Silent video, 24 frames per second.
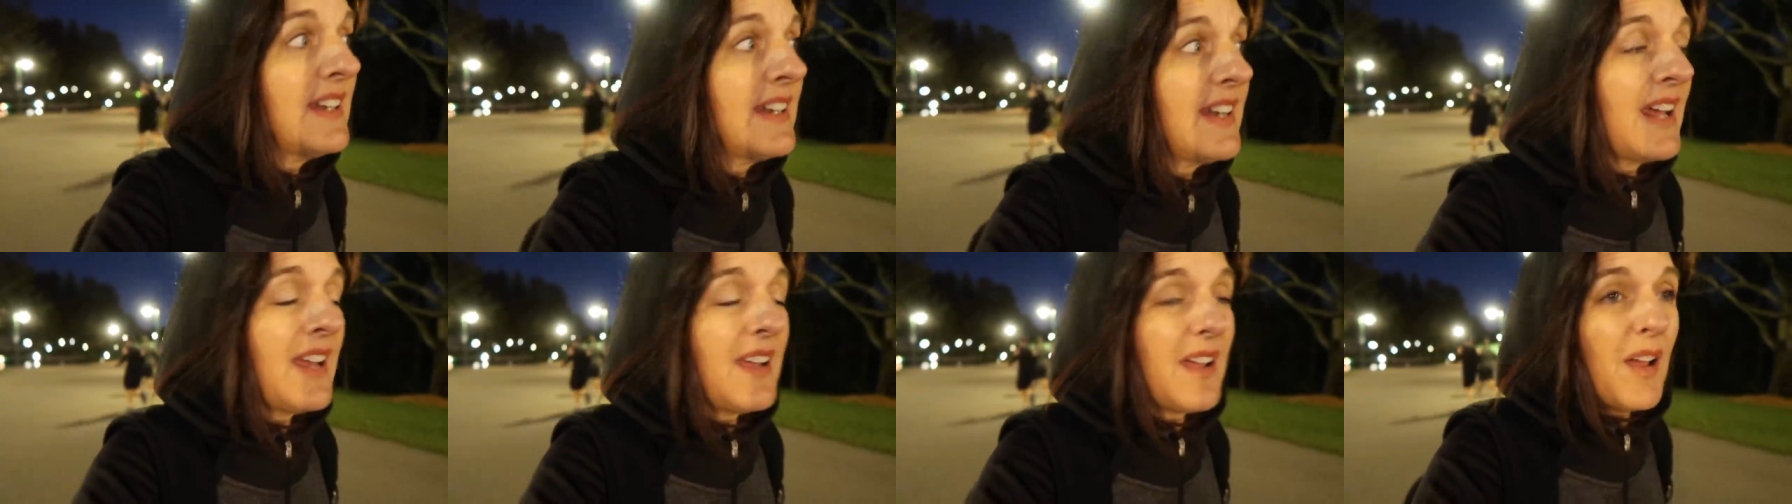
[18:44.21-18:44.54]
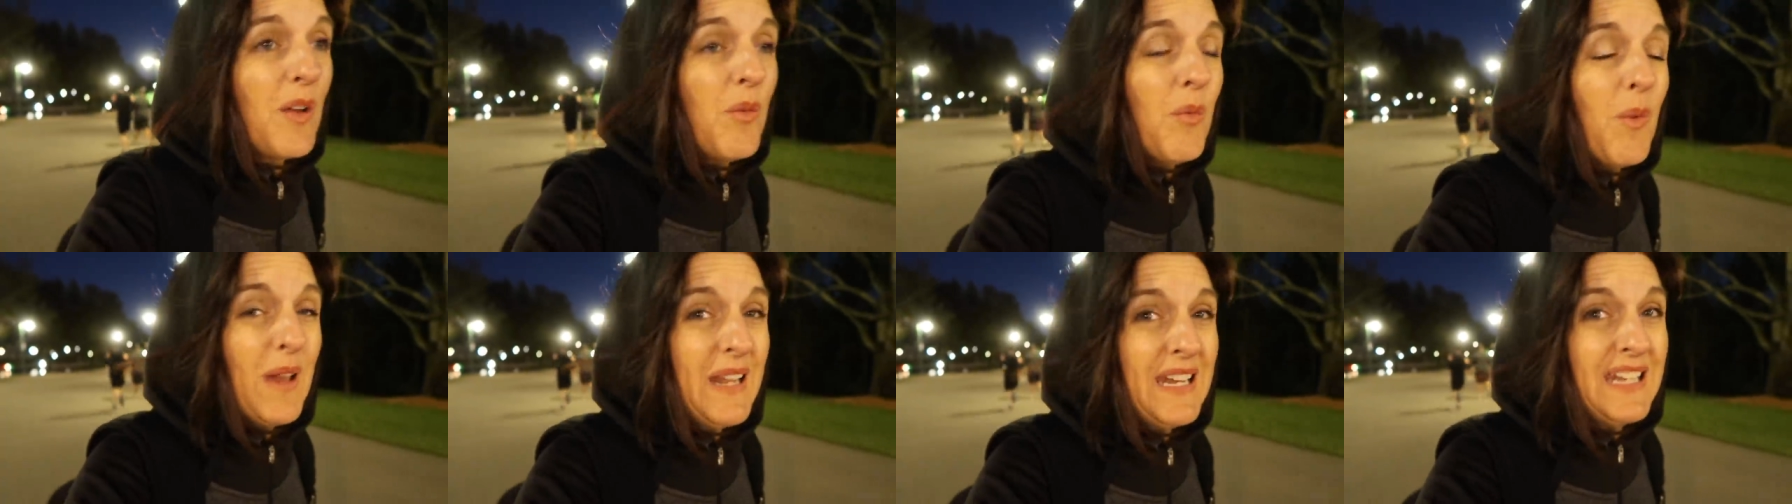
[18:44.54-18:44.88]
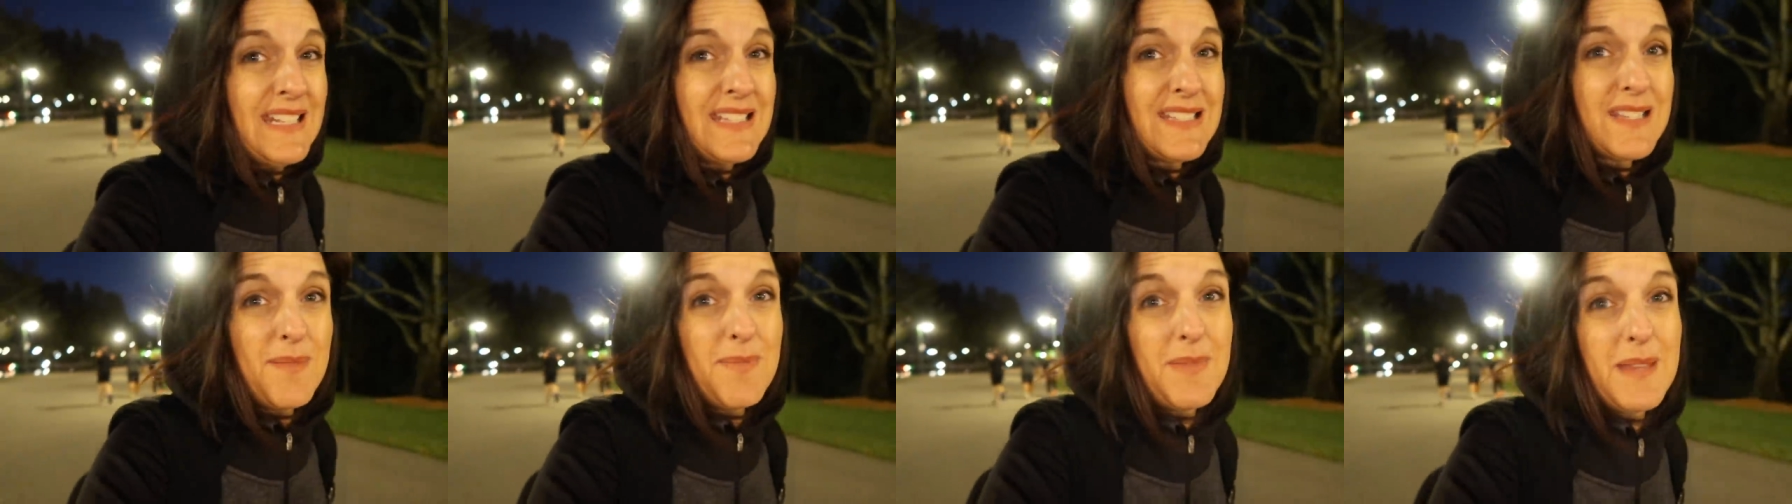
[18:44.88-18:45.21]
and I
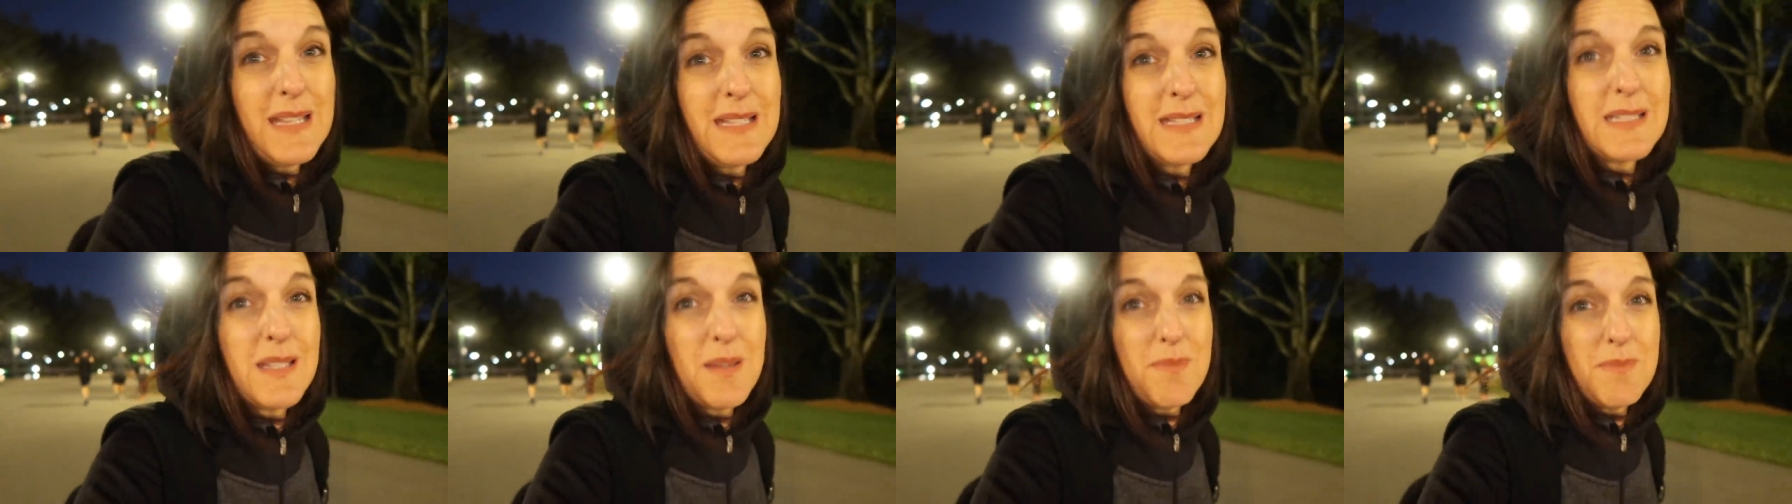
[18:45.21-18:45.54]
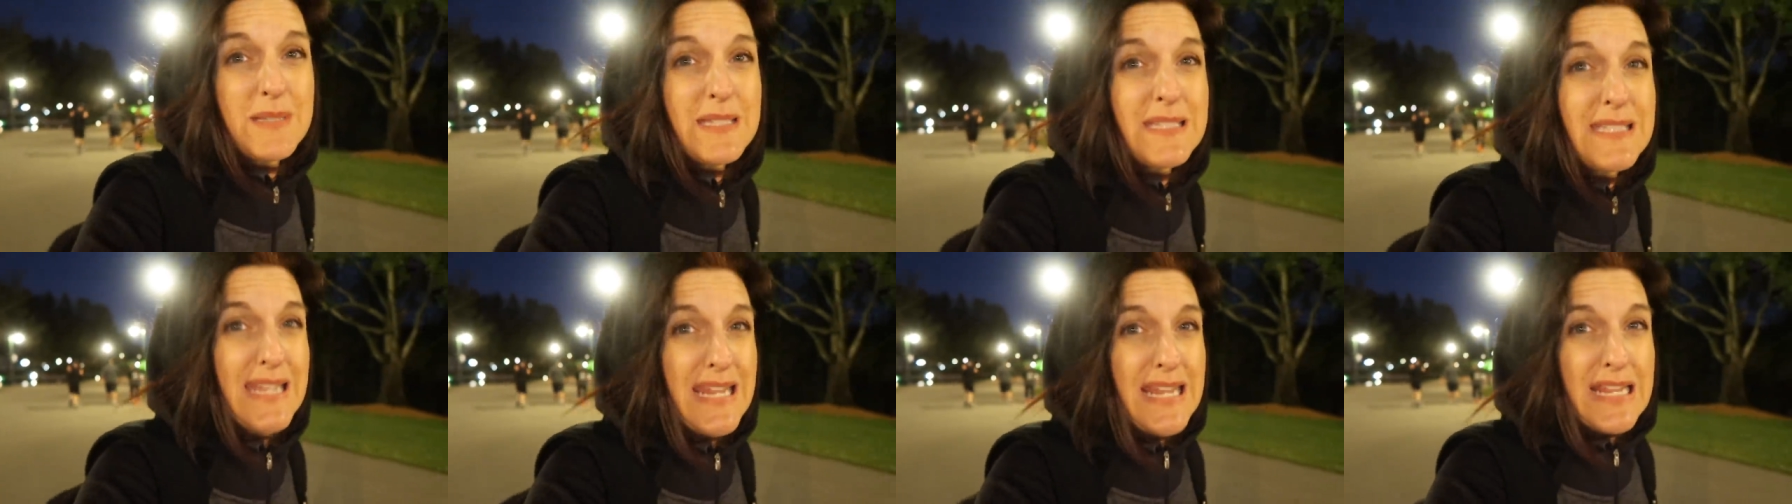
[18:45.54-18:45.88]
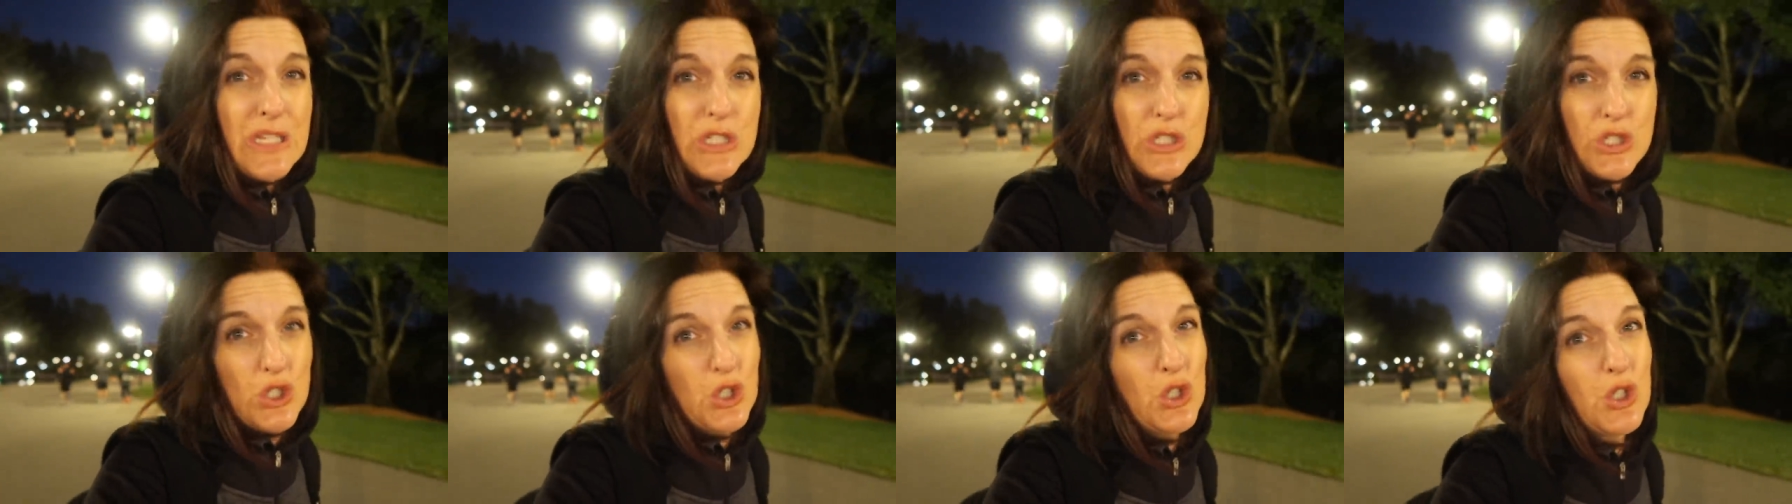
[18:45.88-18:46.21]
wanted something
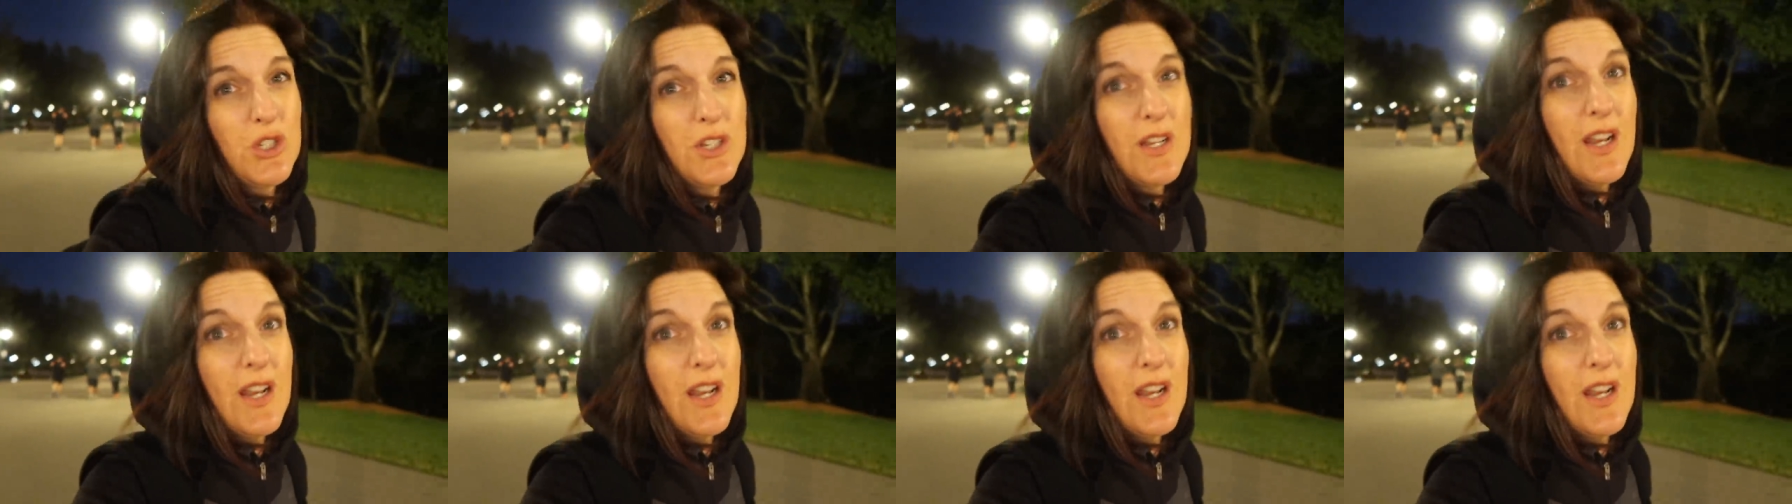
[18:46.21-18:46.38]
substantial.